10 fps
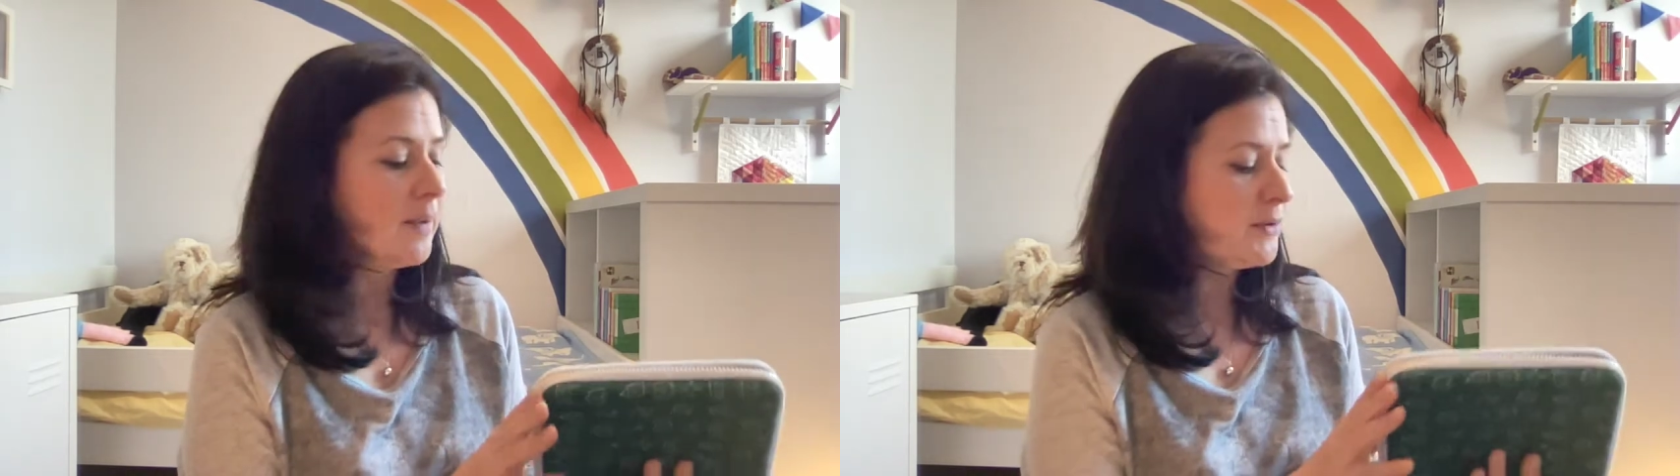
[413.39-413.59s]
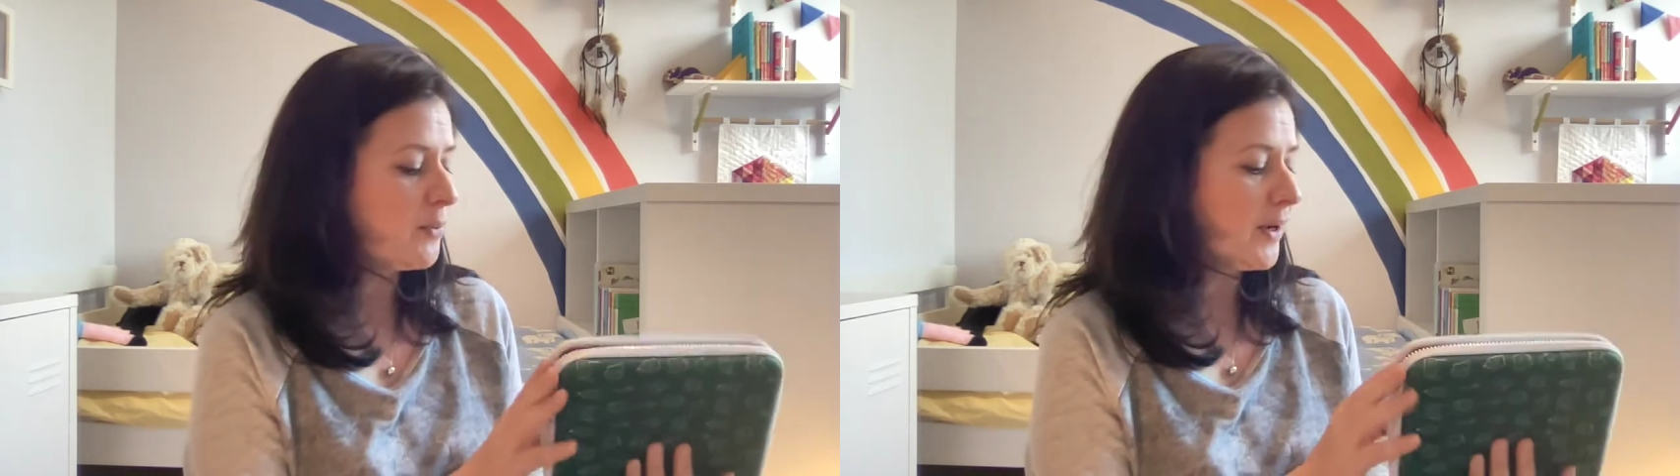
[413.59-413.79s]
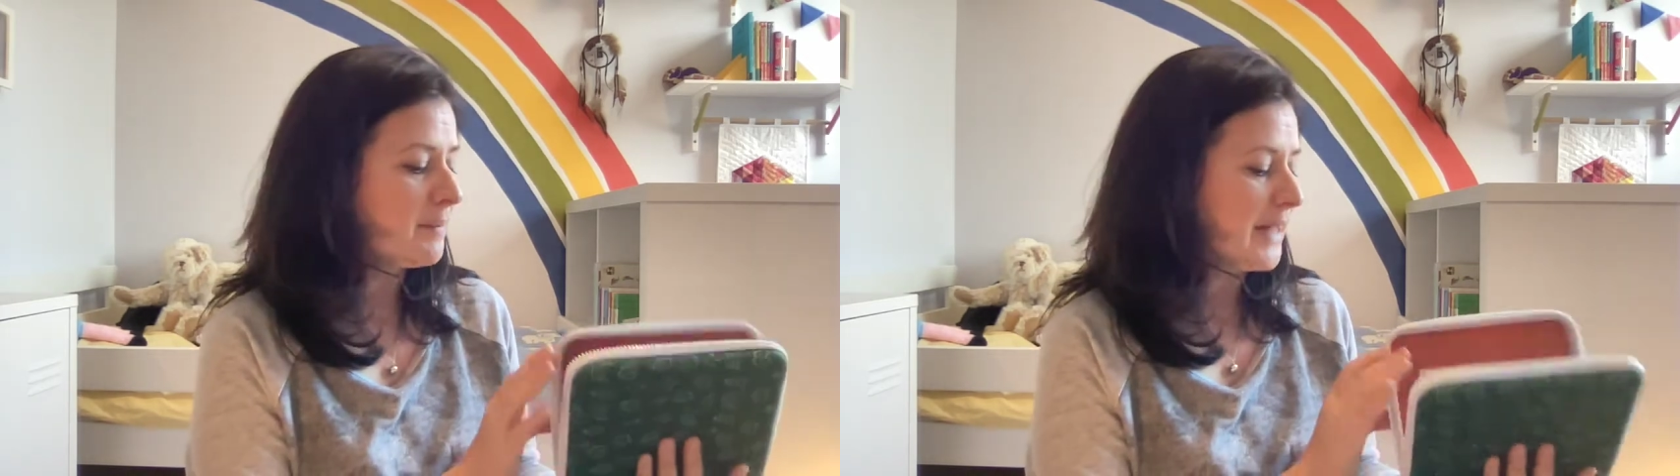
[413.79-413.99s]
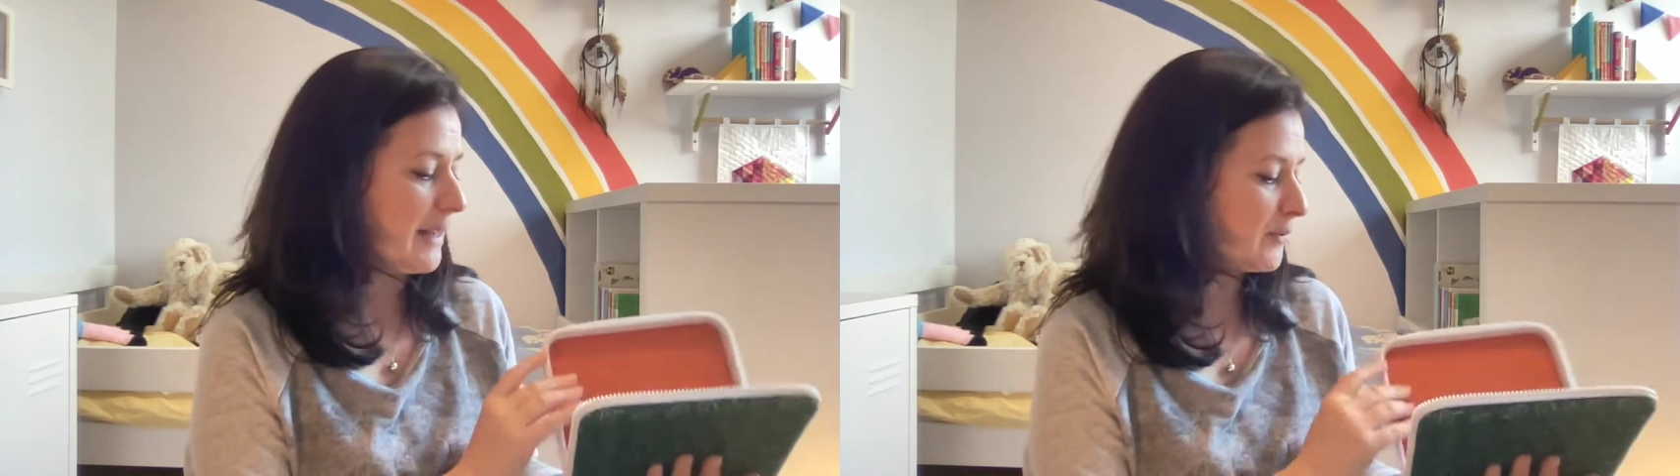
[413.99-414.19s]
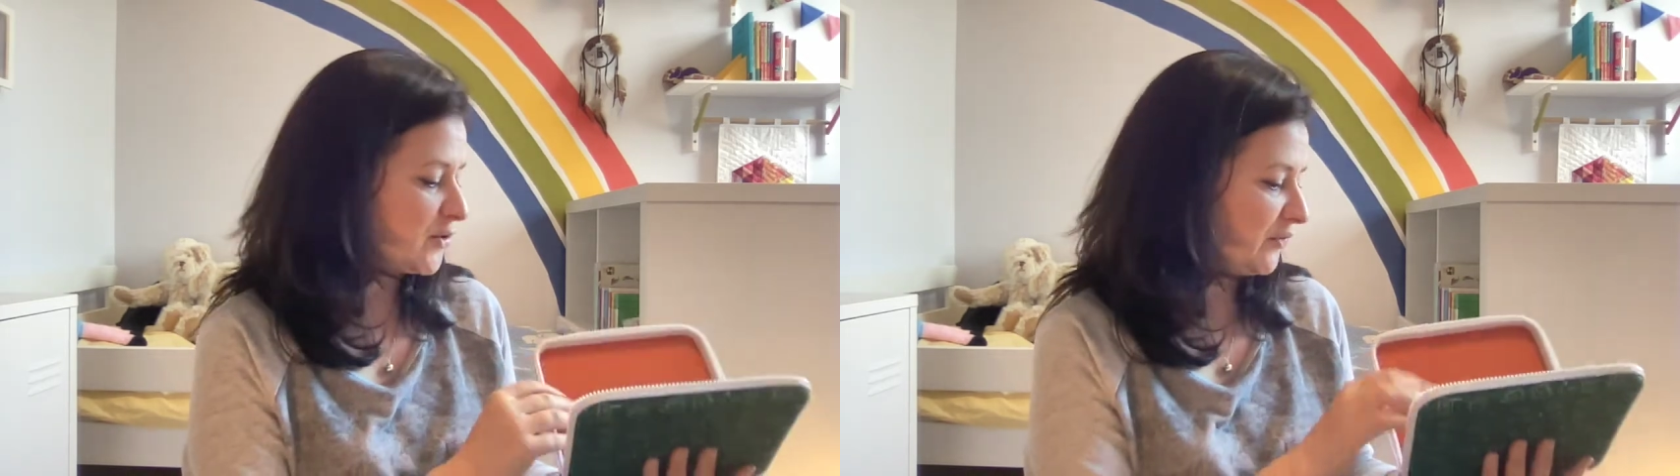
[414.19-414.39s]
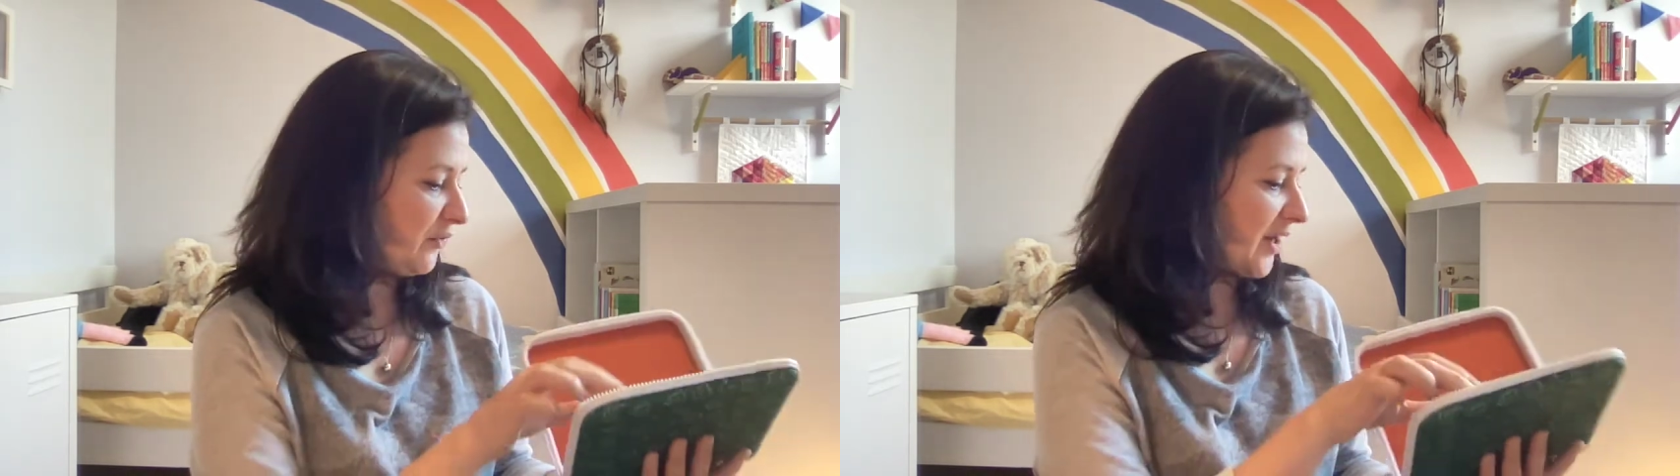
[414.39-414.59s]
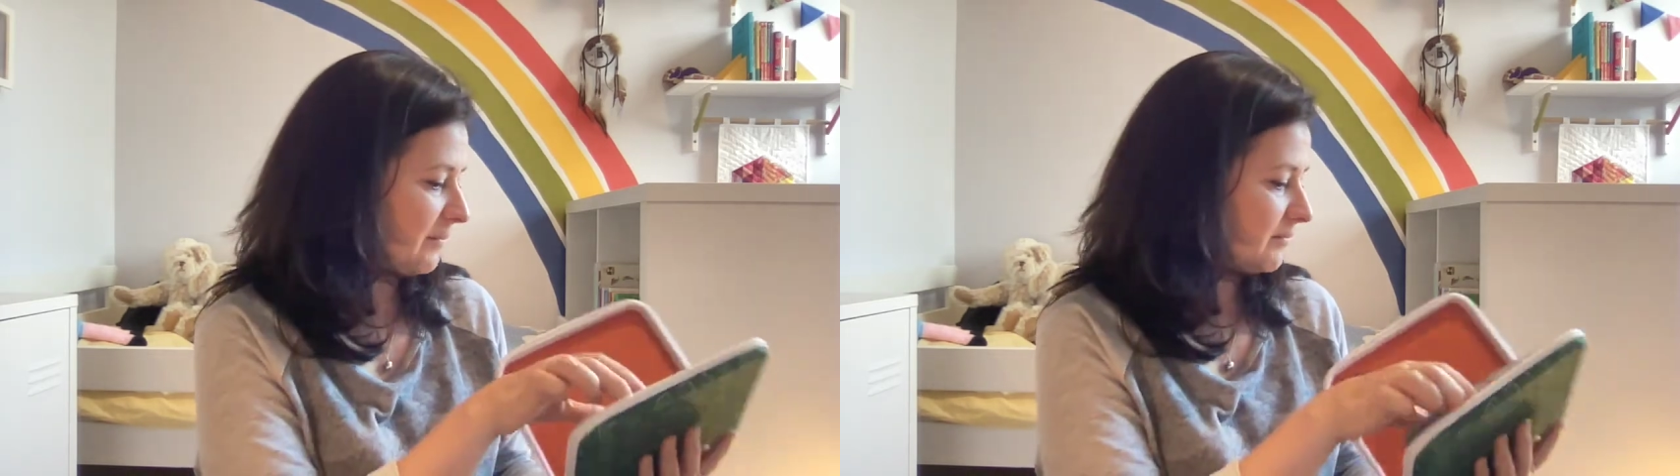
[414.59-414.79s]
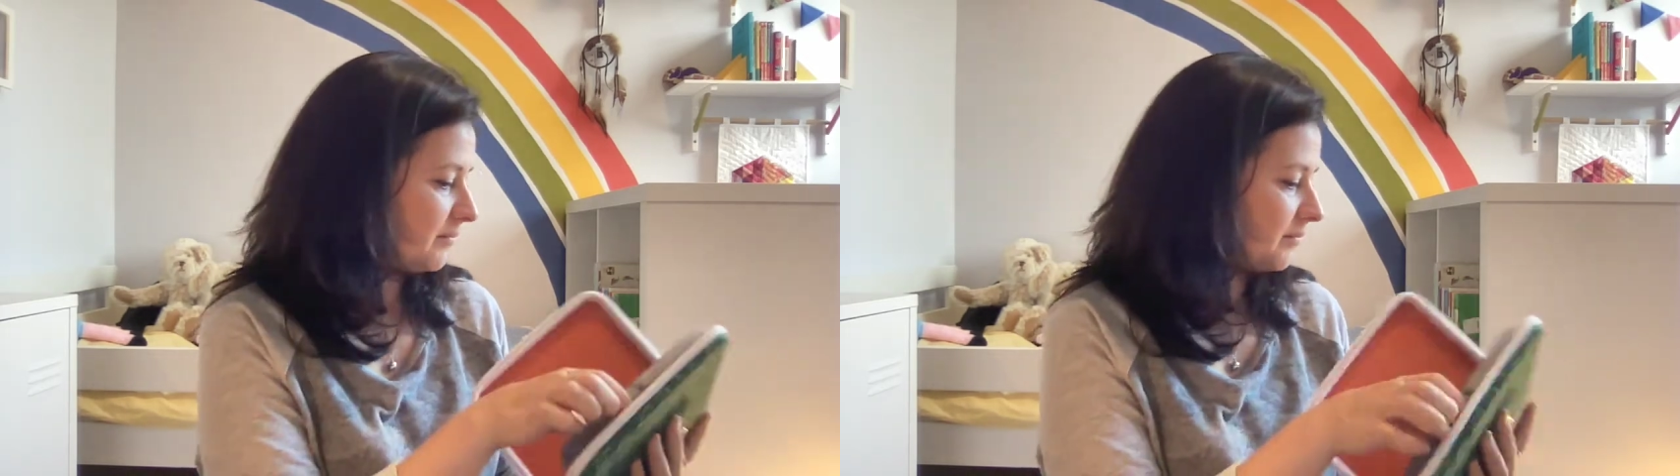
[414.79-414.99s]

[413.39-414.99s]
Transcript: but you might be able to fit